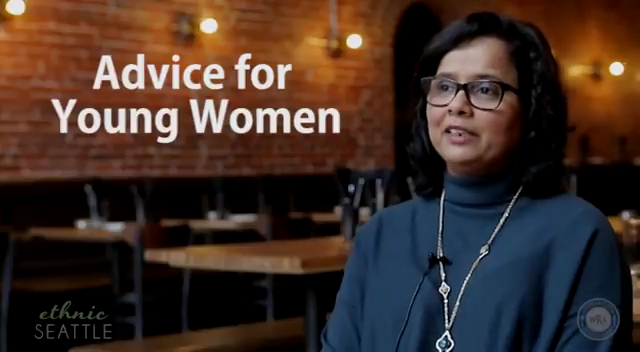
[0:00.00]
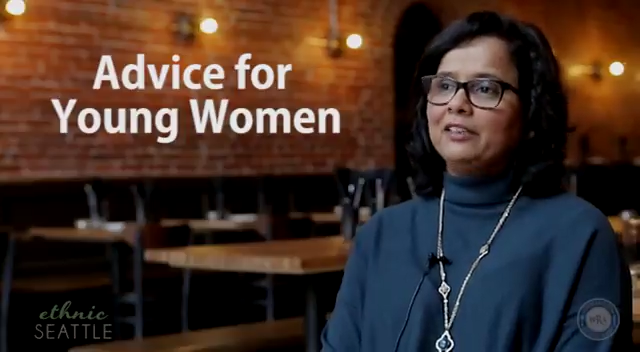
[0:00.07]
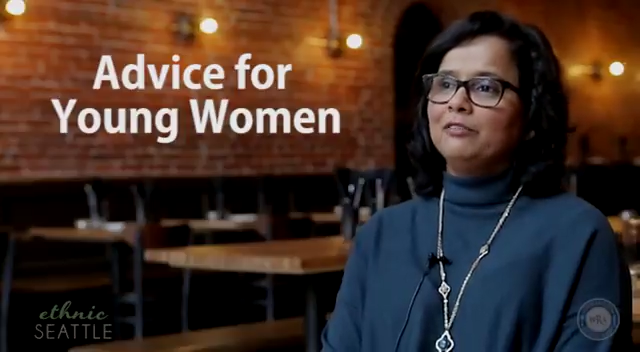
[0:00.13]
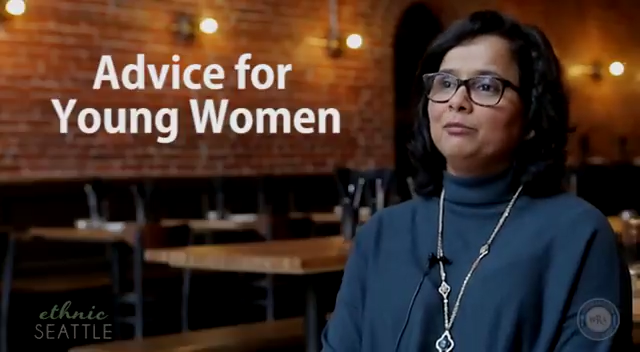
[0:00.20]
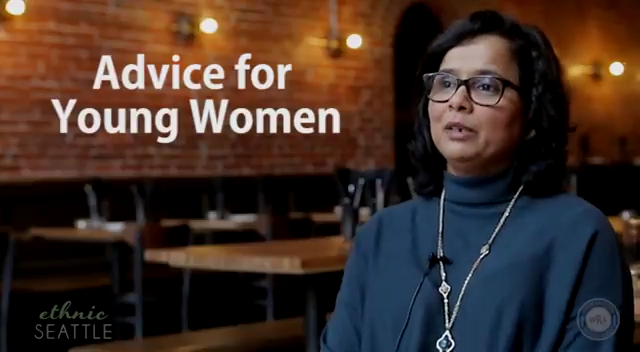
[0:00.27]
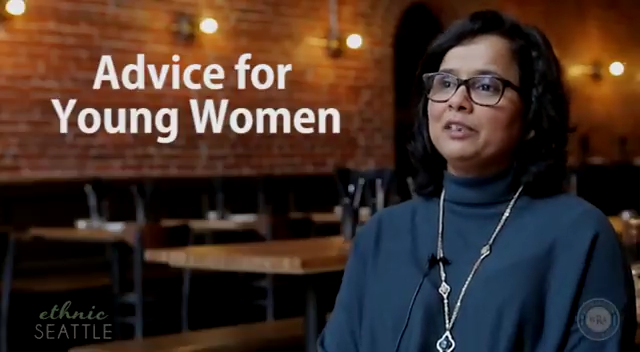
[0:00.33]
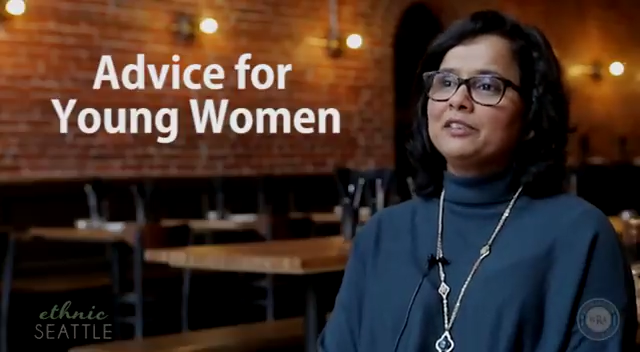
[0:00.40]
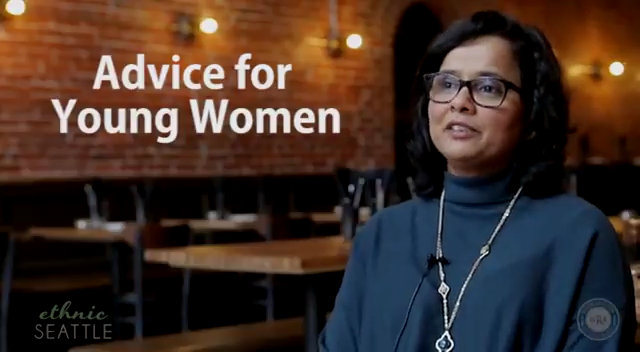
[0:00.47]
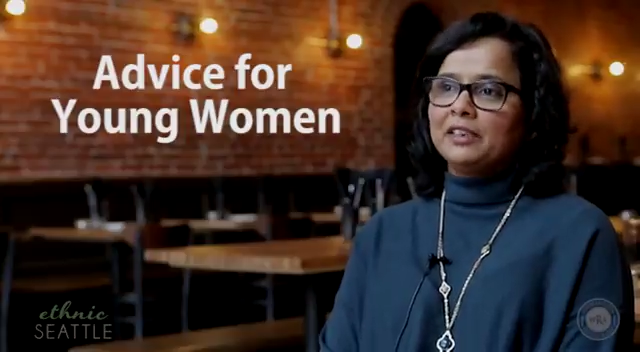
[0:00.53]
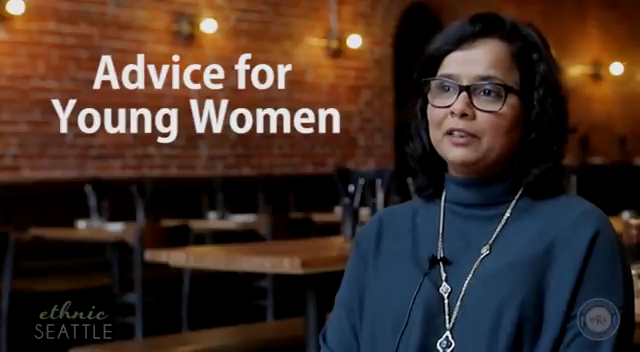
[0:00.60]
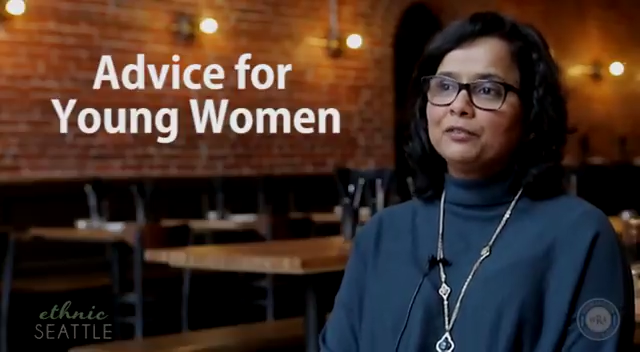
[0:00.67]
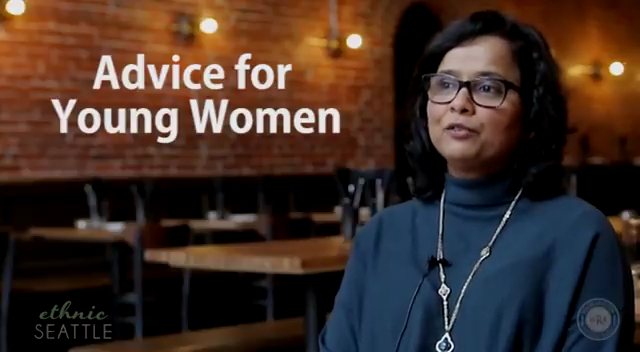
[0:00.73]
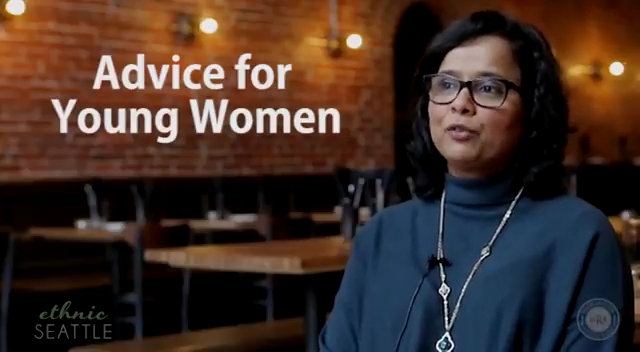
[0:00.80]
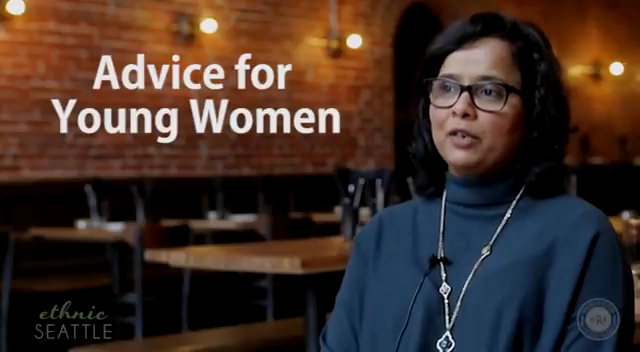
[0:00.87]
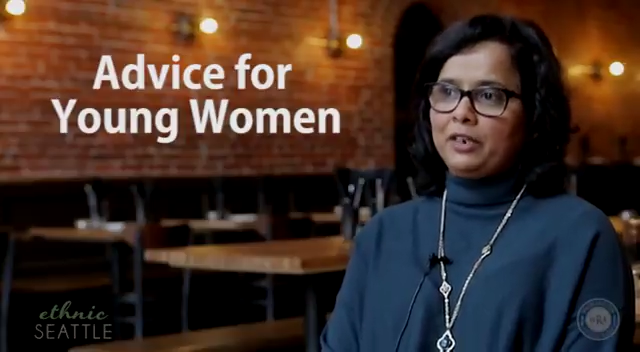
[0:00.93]
give
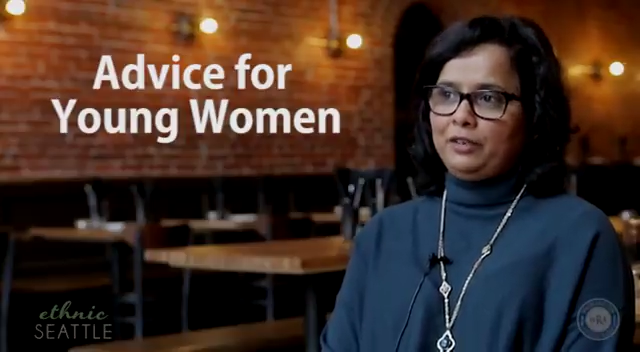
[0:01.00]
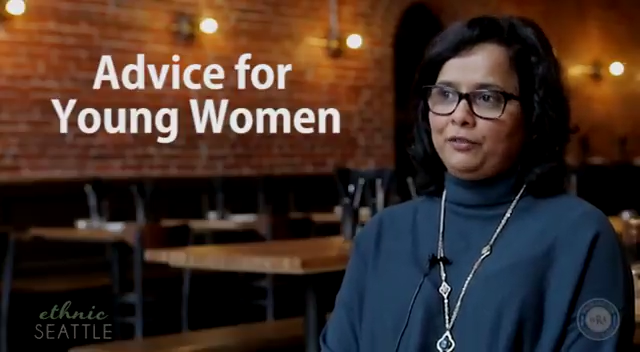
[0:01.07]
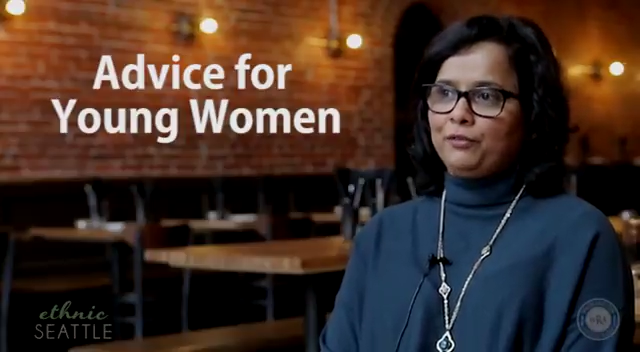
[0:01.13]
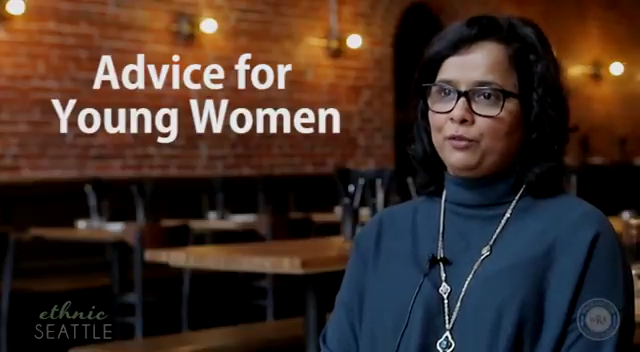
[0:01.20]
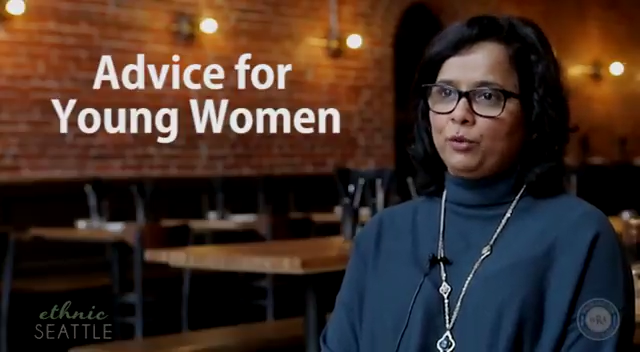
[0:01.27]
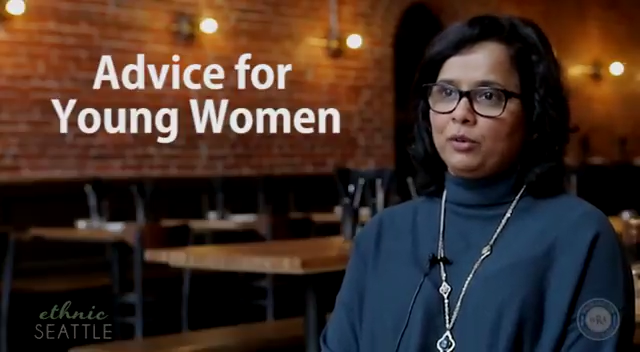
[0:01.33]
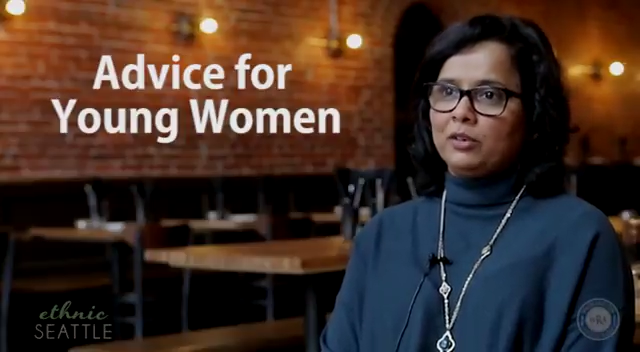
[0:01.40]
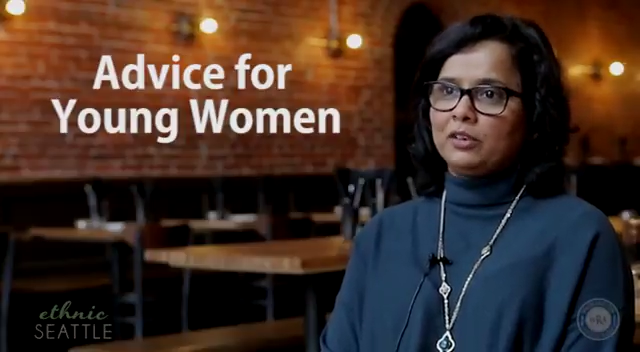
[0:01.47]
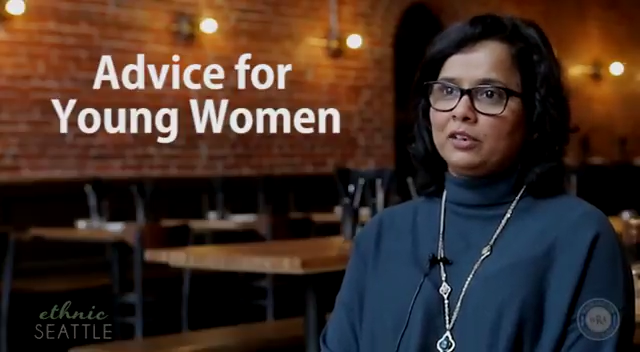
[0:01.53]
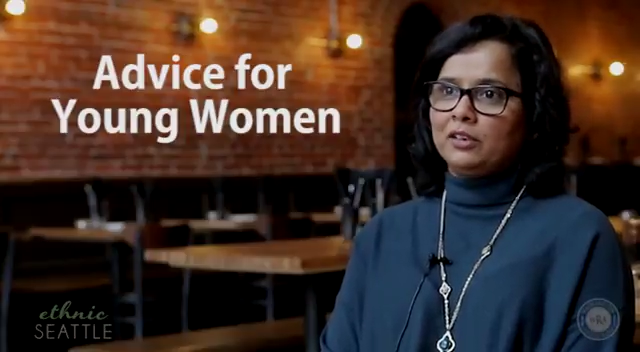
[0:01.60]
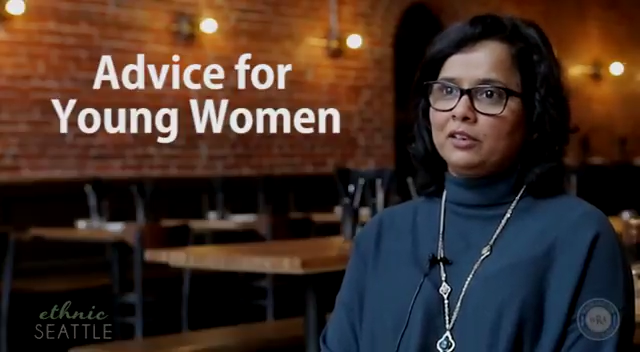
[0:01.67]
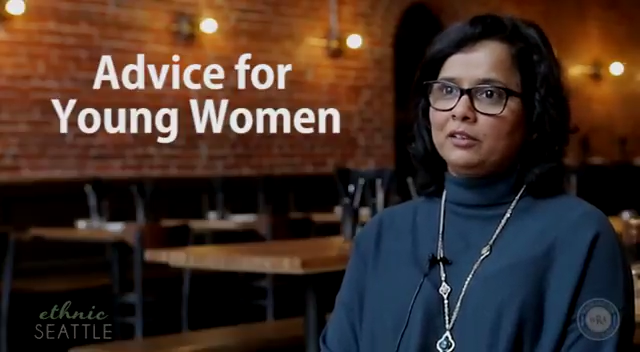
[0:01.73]
myself credit for